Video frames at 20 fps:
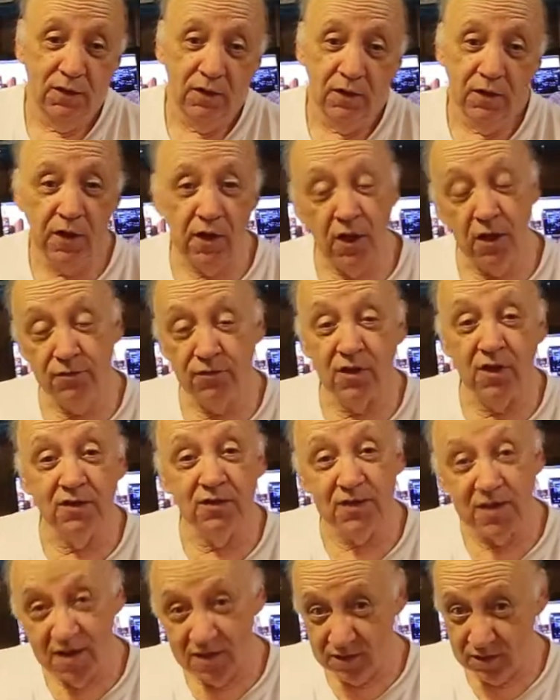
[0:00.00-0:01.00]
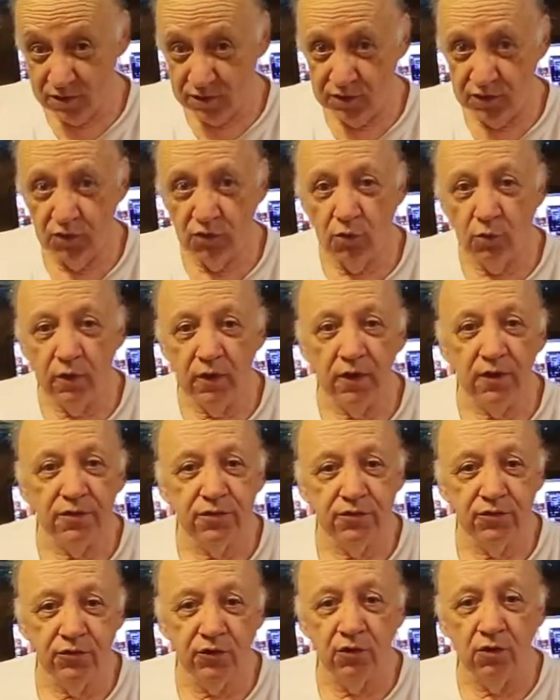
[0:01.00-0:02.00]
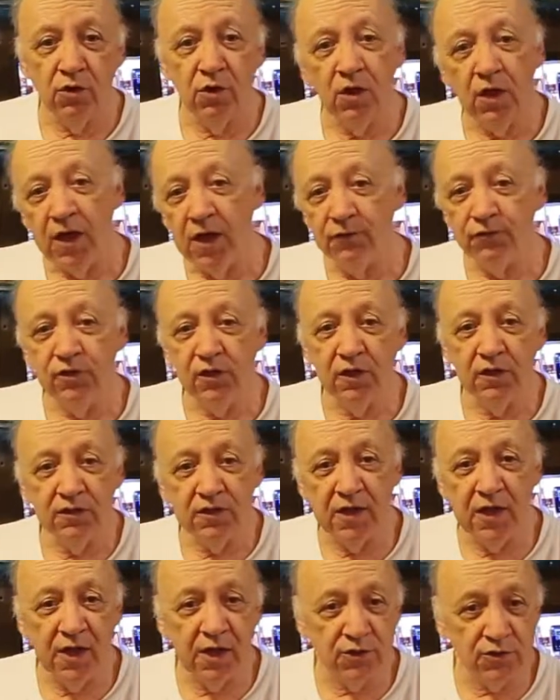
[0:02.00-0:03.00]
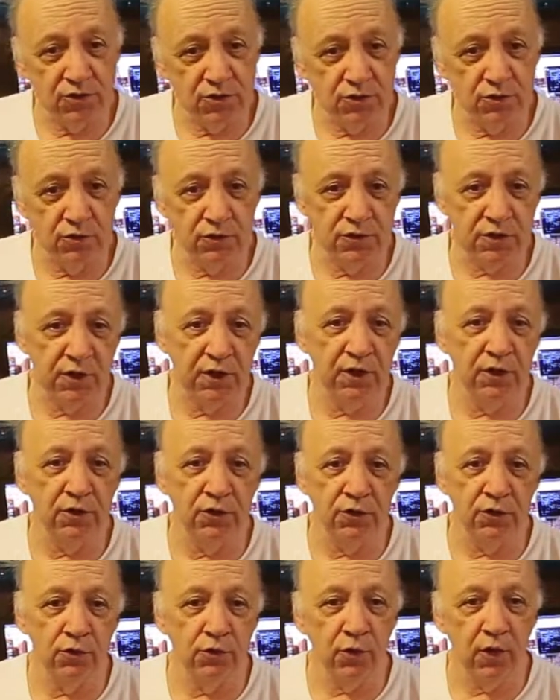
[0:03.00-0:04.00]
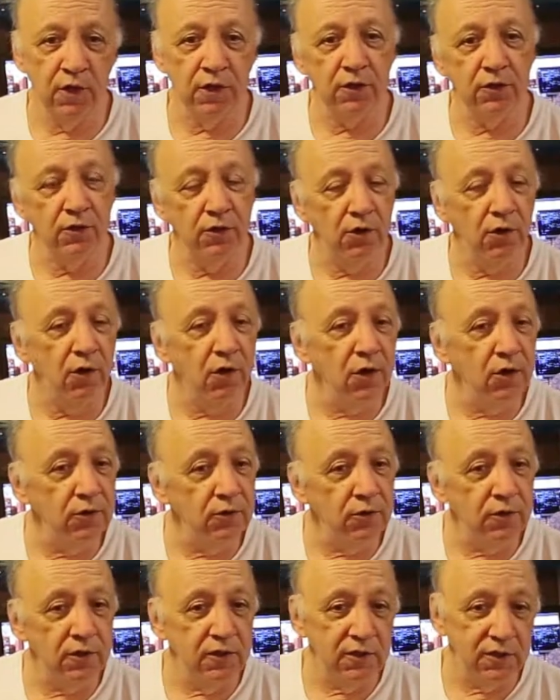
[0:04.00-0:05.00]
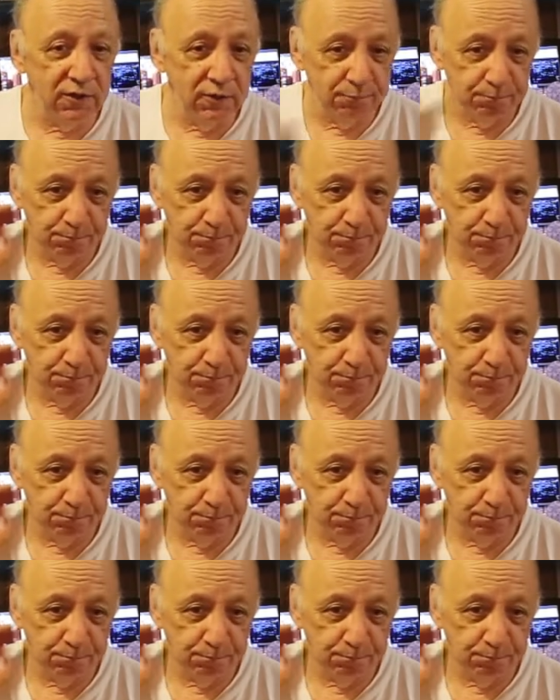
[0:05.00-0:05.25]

now I've got that to deal with, so I'll have to get that as soon as I get a new credit card and